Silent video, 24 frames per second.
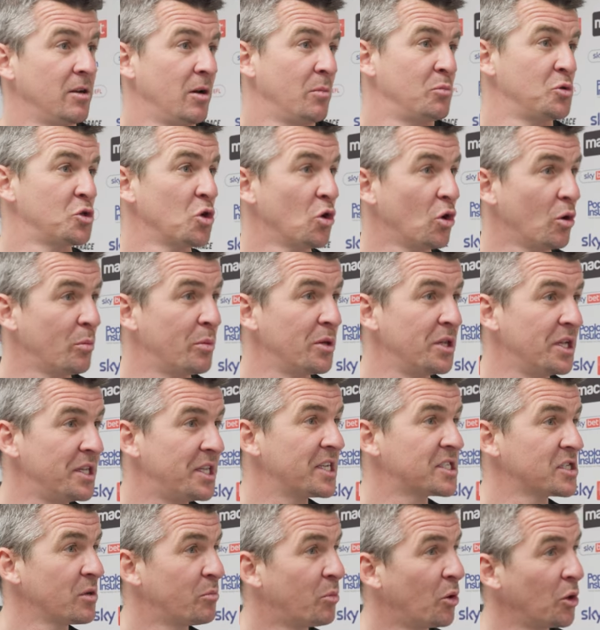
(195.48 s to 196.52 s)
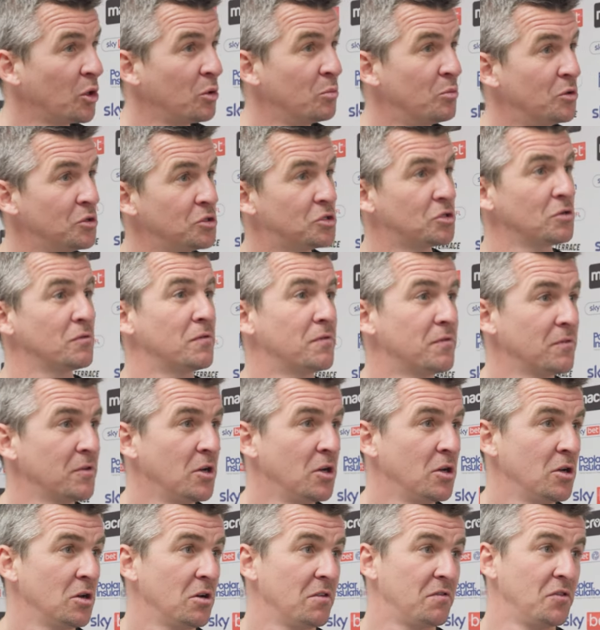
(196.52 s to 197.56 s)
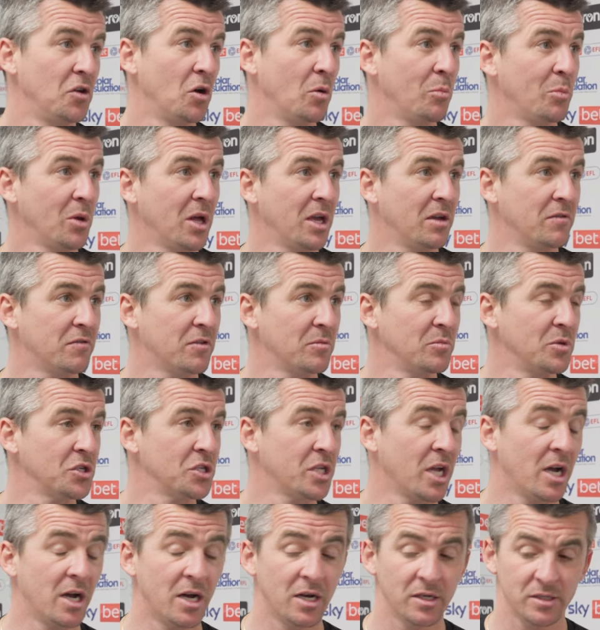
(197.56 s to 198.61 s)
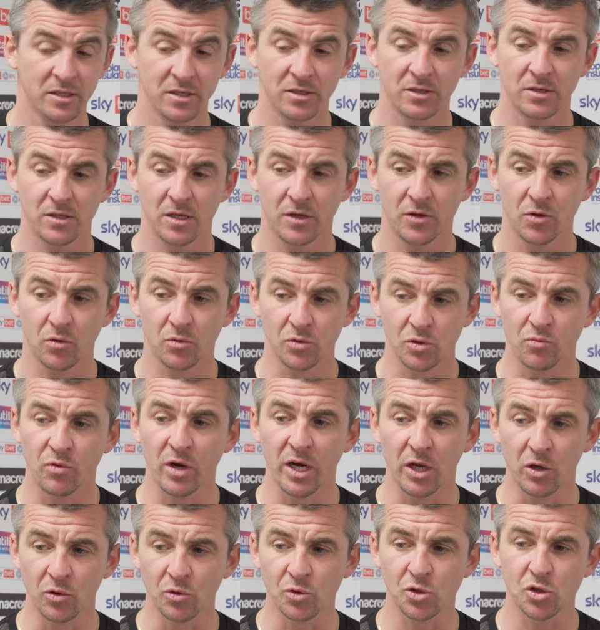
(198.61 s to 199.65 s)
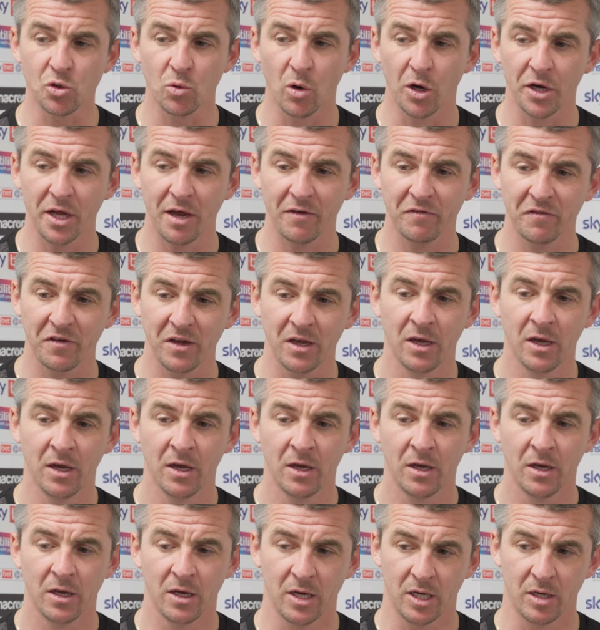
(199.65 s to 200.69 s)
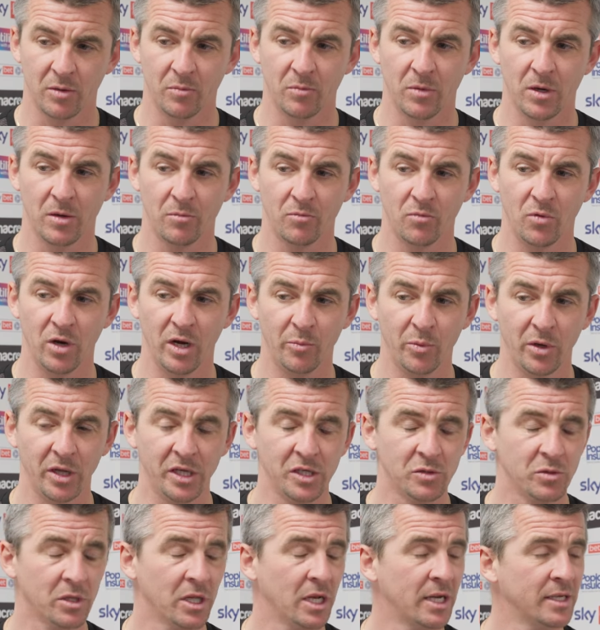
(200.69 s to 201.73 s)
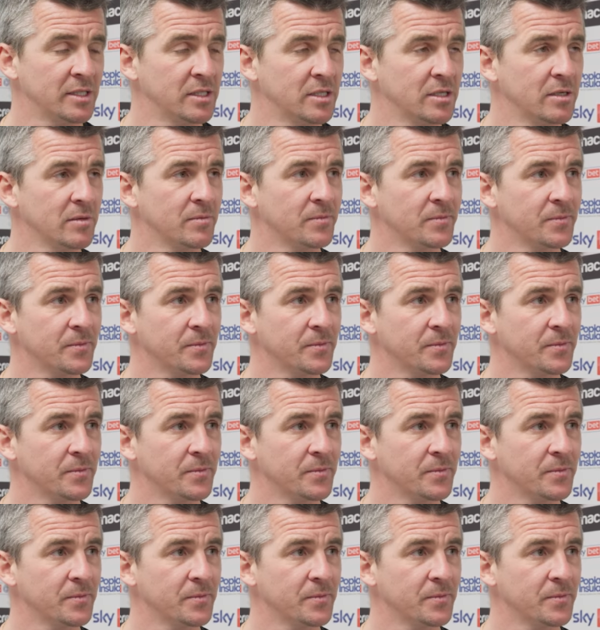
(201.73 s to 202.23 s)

absorbing the disappointment of not playing from the start. And I thought it was a really good squad effort, and I'm really pleased with the lads.